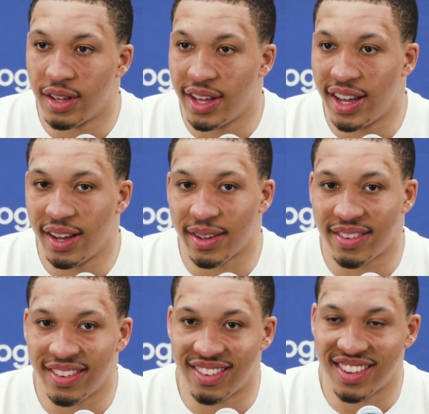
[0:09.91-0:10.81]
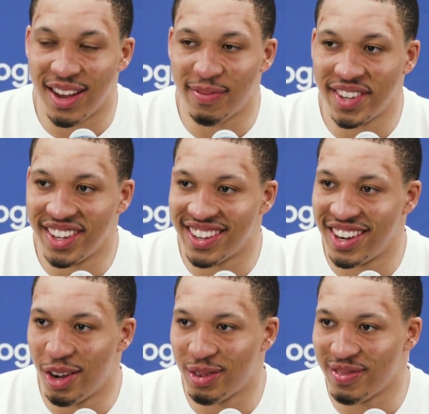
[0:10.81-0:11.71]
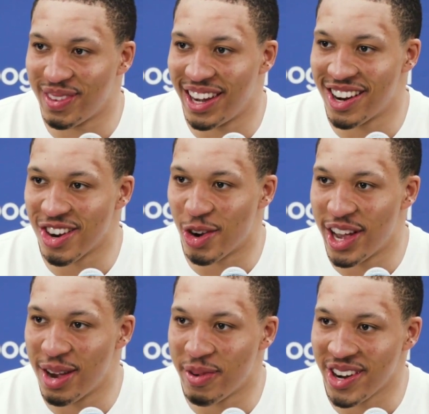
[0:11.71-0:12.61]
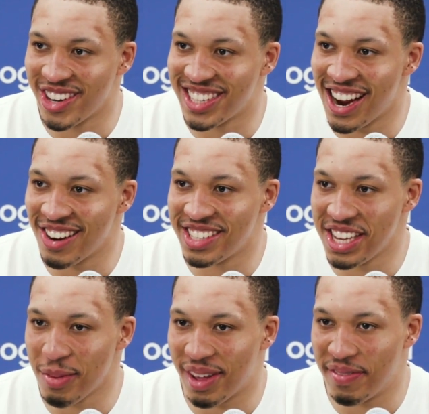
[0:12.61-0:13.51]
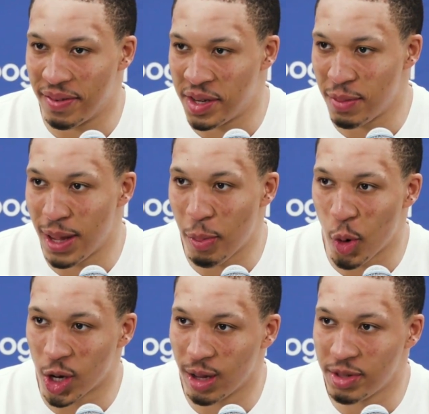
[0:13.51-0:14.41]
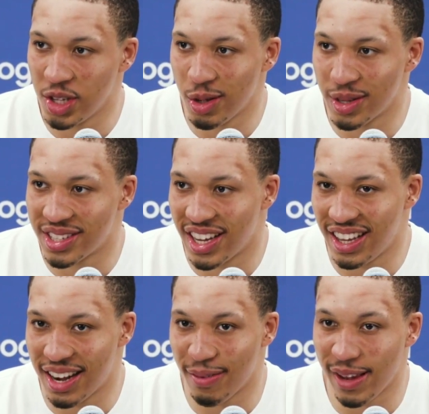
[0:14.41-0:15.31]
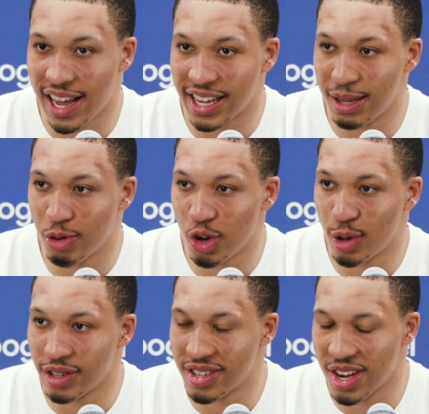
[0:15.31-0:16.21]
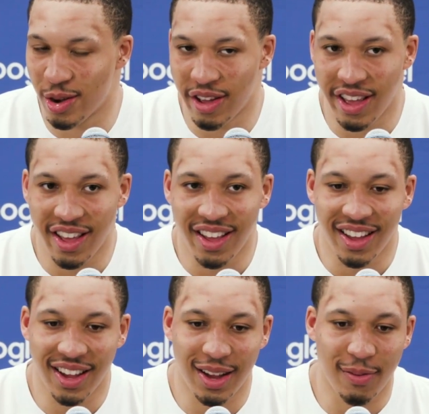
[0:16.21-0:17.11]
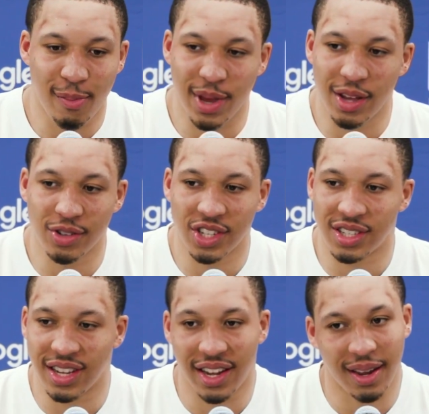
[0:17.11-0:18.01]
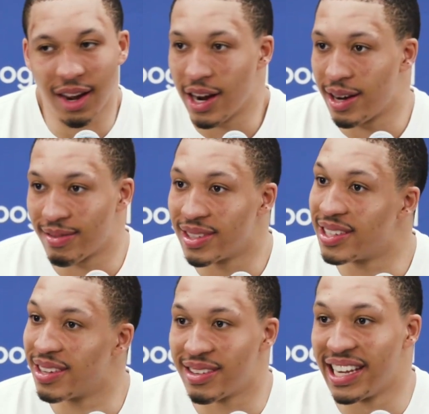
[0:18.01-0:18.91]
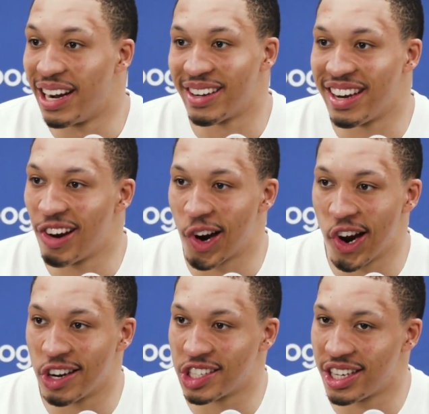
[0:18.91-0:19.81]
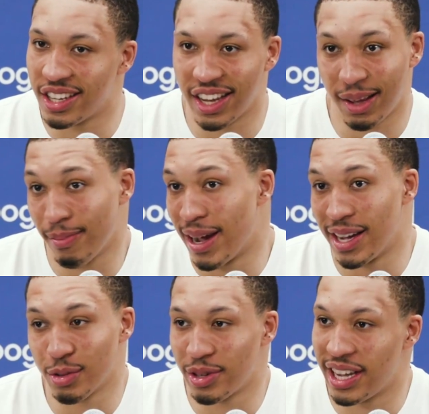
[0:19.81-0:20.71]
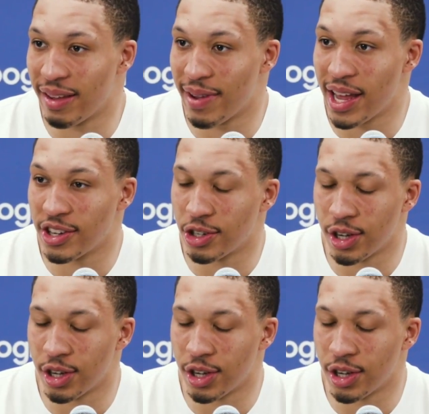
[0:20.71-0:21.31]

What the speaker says: Yeah, it's tough to, you know, get in your own head when your entire team, like 15 people, walk up to you and say, let it fly, keep shooting. So for me, it was just like, all right, they're encouraging it. Like, might as well take advantage.